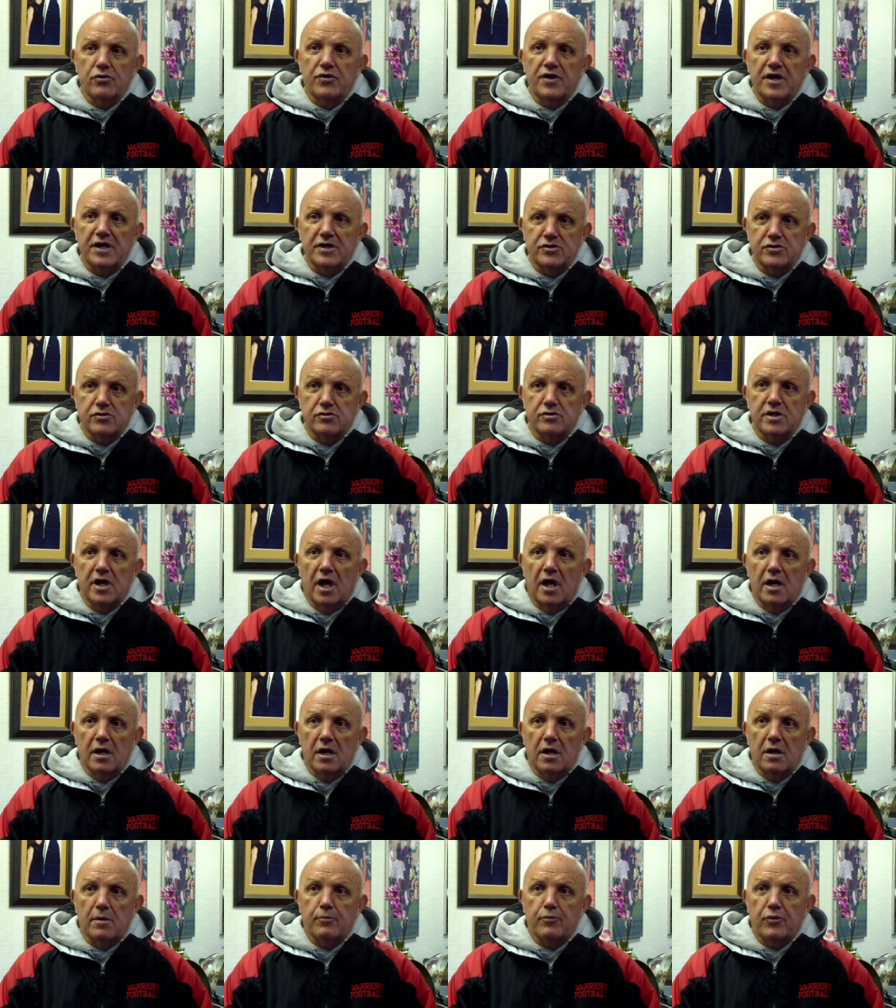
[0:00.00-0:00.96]
things are
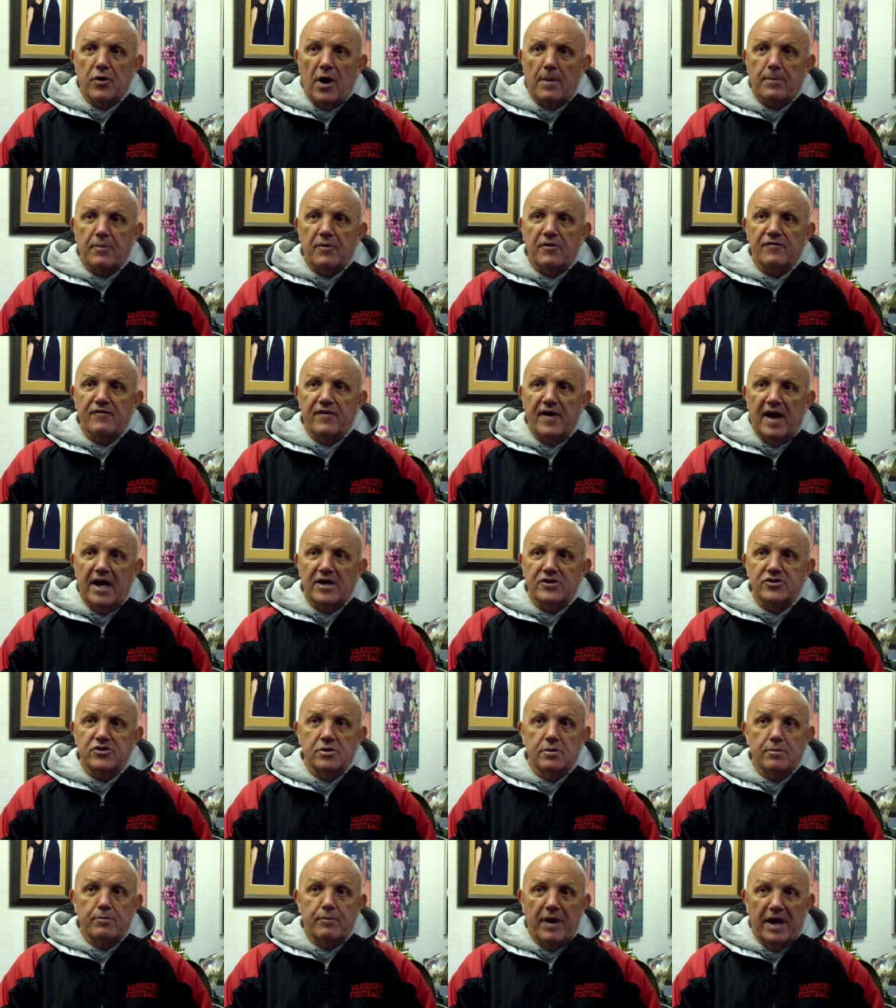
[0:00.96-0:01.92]
done in a proper
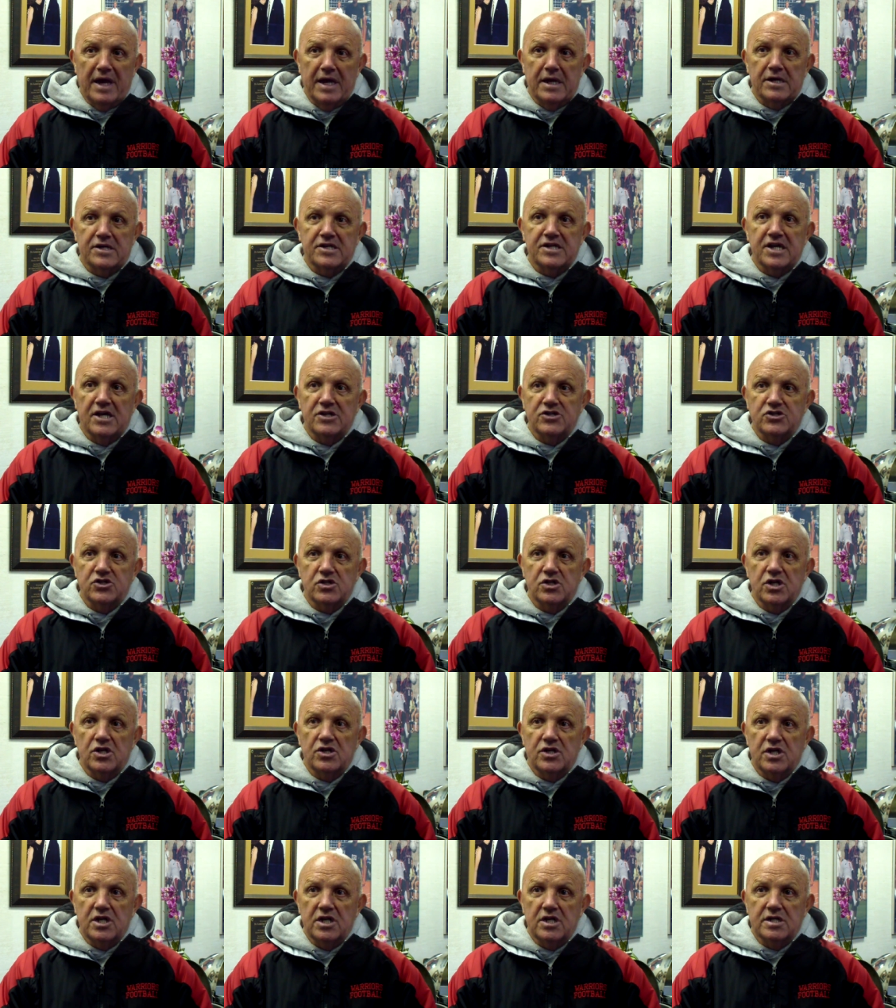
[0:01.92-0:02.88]
fashion, paying attention
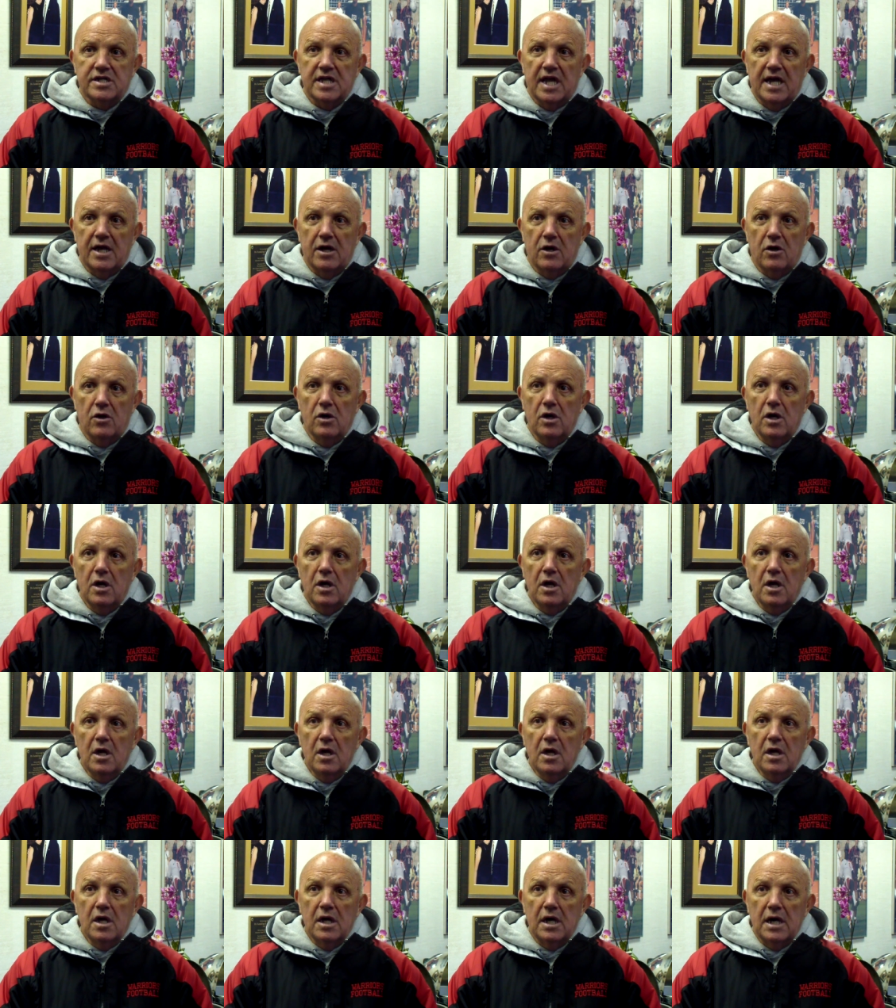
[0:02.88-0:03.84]
to detail,
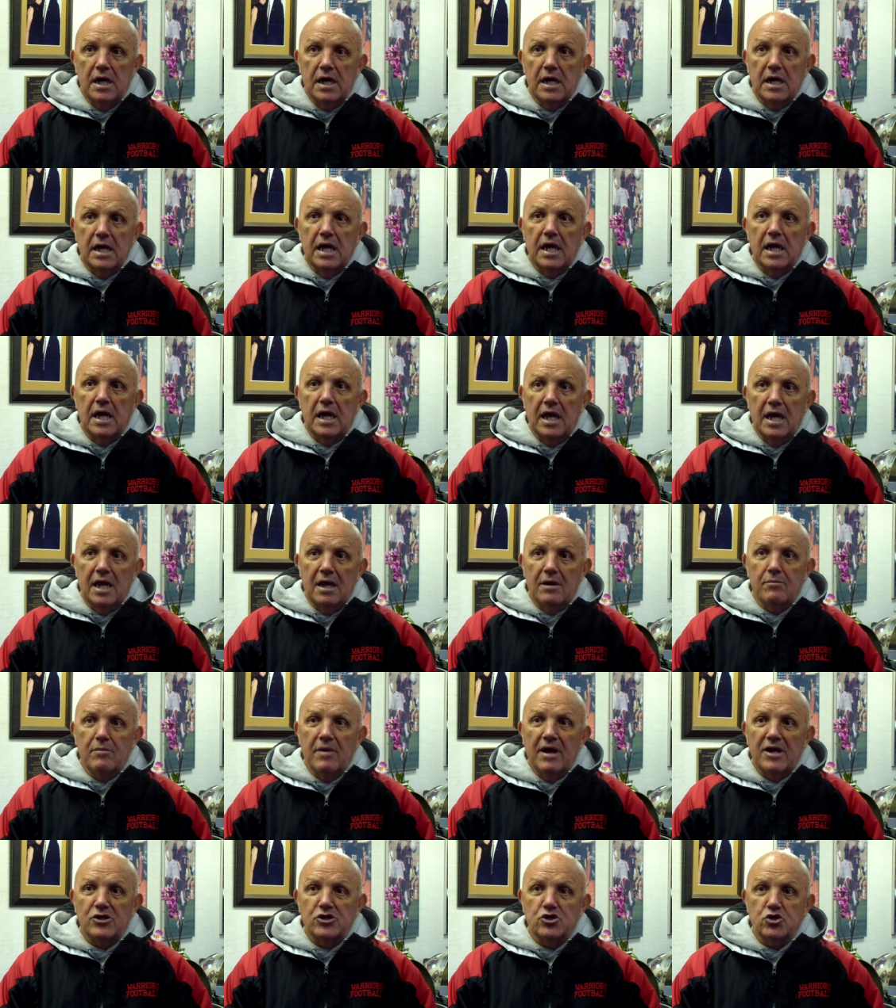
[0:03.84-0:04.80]
uh, and,
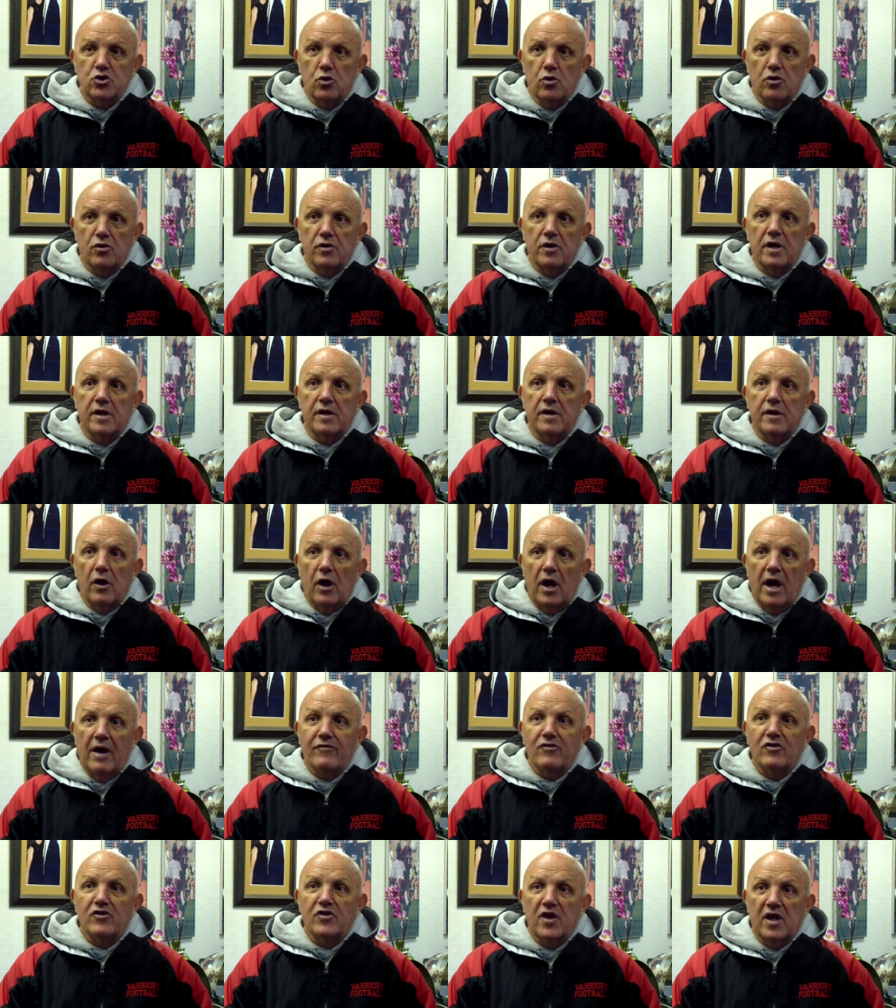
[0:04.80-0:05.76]
and, make sure that
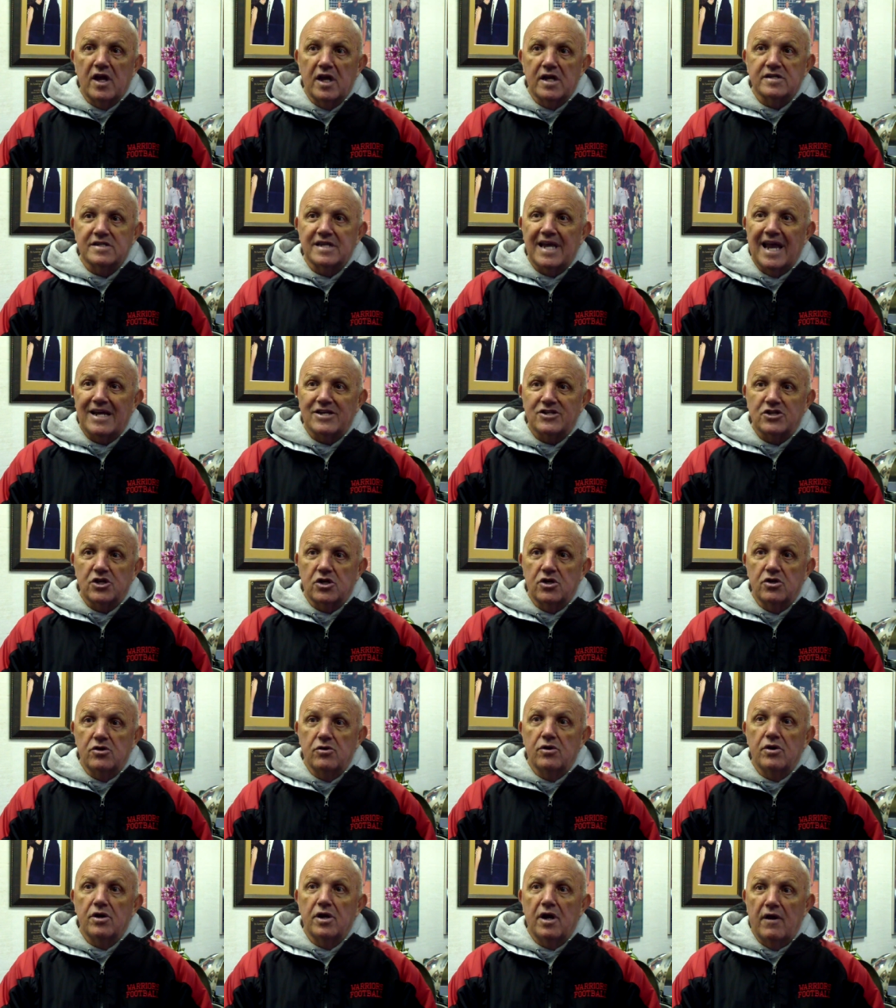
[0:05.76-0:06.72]
everything is
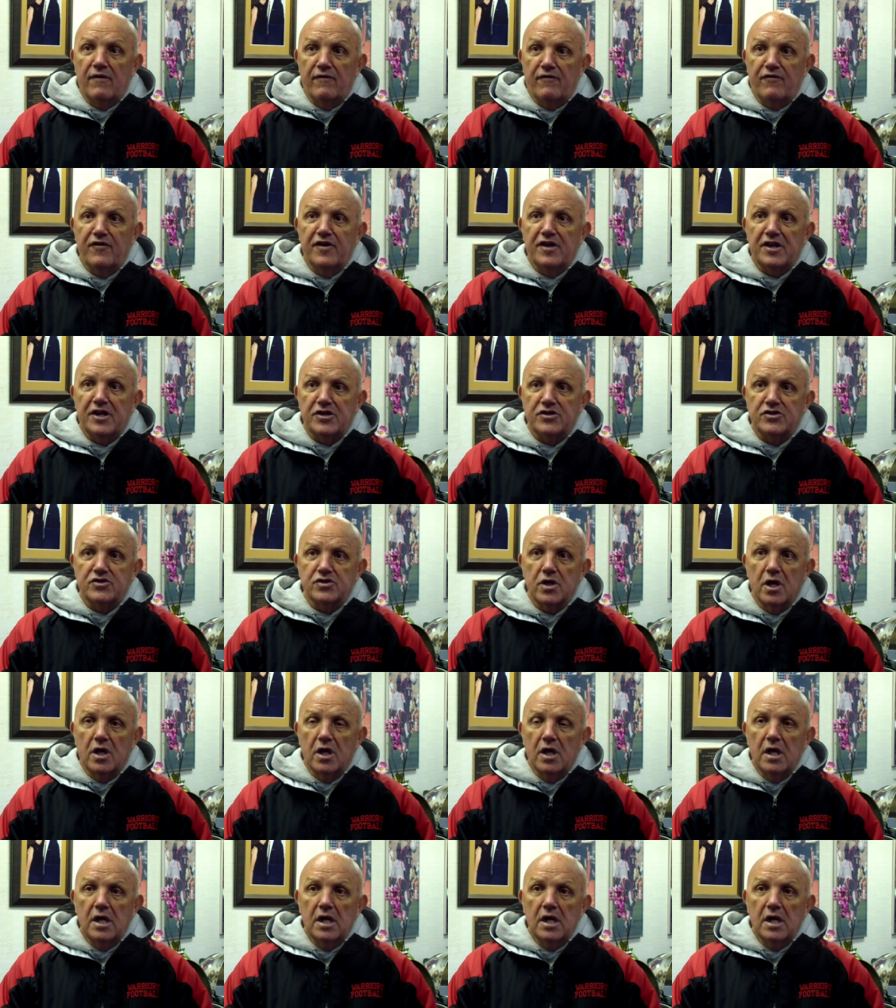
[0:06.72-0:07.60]
executed and finished.